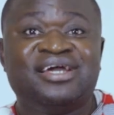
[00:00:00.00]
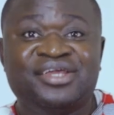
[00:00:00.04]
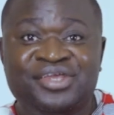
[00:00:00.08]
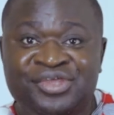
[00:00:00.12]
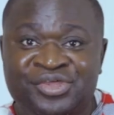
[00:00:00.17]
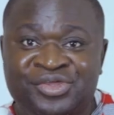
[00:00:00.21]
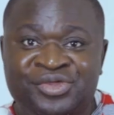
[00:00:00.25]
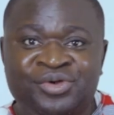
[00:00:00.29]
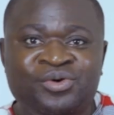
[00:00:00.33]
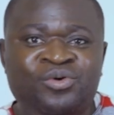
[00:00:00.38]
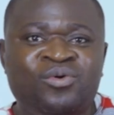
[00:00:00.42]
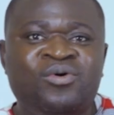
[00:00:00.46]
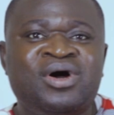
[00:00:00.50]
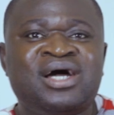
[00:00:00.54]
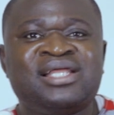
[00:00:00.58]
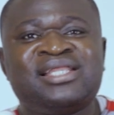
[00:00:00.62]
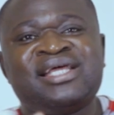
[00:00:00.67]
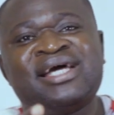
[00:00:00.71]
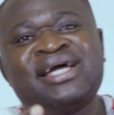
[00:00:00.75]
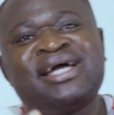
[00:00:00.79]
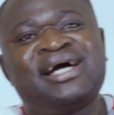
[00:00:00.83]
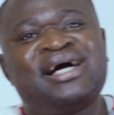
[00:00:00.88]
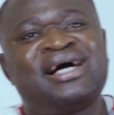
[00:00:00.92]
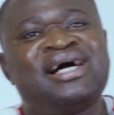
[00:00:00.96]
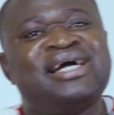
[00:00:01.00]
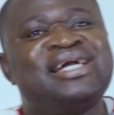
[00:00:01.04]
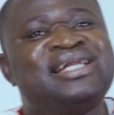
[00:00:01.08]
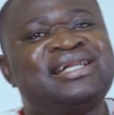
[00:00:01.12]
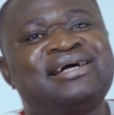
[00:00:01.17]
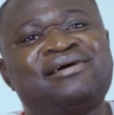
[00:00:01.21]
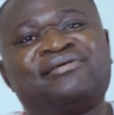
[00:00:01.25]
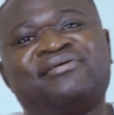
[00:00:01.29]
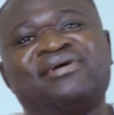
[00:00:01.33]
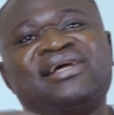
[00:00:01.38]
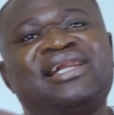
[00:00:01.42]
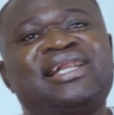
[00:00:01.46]
You are there in
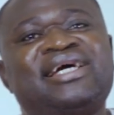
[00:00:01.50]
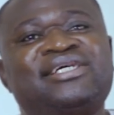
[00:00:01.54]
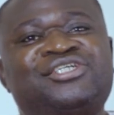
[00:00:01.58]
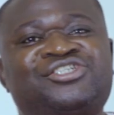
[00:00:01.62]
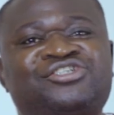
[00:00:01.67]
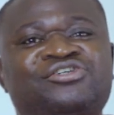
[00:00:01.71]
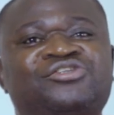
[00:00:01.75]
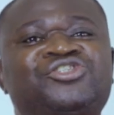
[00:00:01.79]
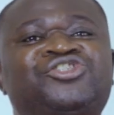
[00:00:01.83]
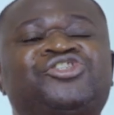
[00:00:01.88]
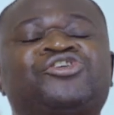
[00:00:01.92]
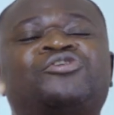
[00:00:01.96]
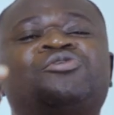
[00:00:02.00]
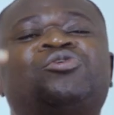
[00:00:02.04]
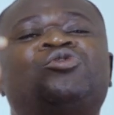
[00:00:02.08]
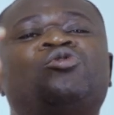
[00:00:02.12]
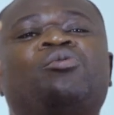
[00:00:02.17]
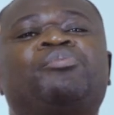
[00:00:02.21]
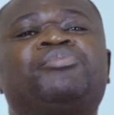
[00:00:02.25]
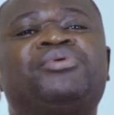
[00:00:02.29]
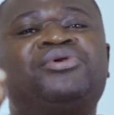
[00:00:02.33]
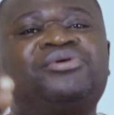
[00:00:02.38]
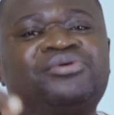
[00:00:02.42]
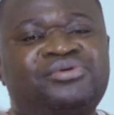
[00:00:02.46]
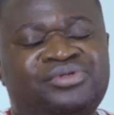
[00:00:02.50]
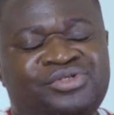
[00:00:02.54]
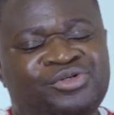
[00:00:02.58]
a relationship to build.